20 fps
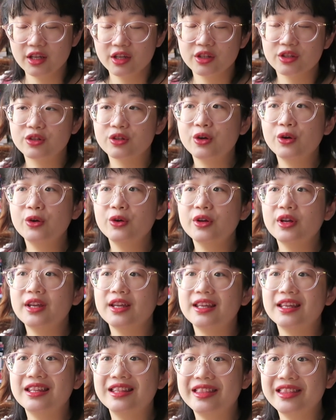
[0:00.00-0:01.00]
So
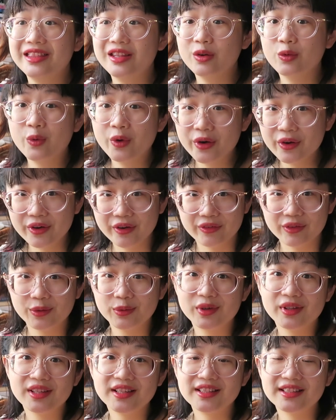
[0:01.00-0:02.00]
in the world of the
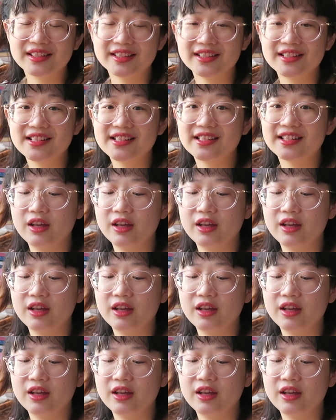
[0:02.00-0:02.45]
Worthingtons,